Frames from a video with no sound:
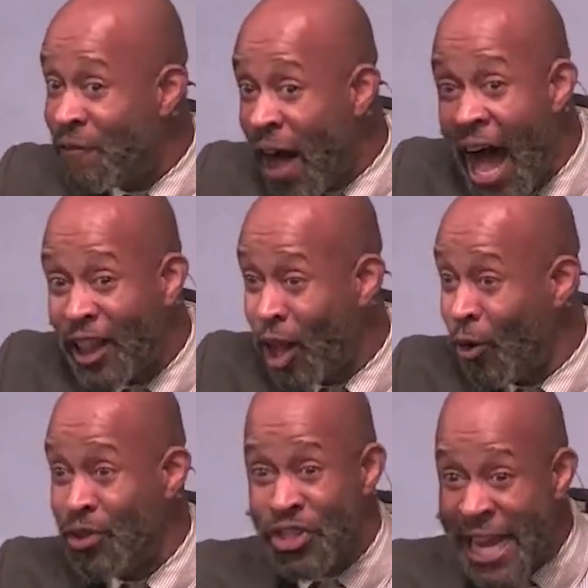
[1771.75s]

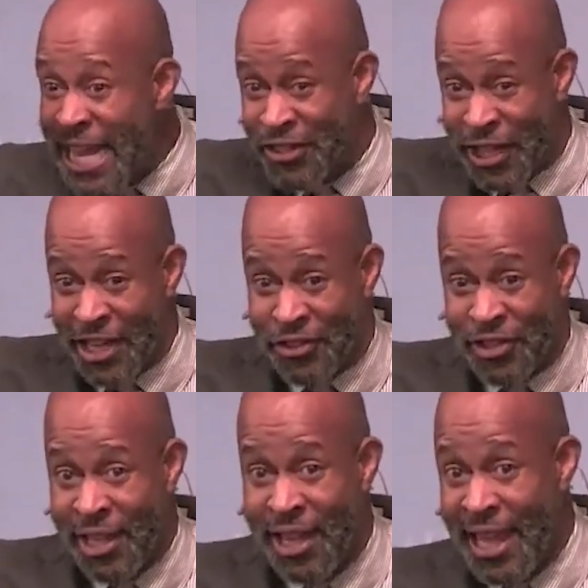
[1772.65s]
Follow Jesus.
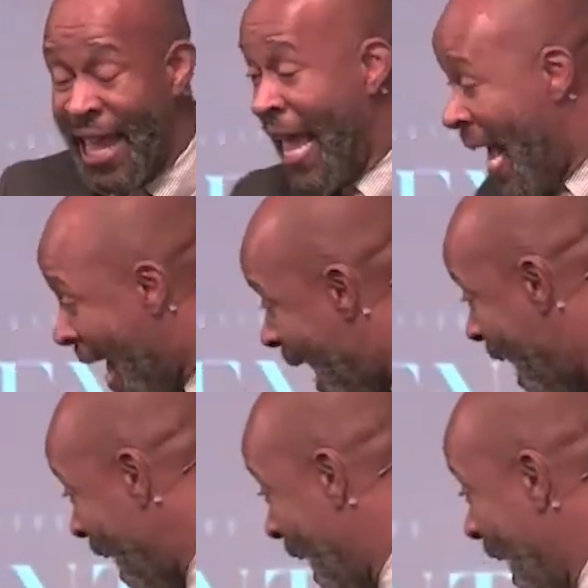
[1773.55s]

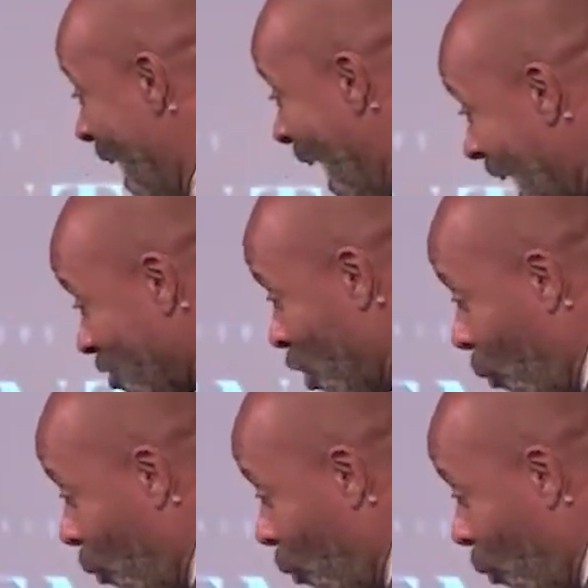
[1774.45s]
He is the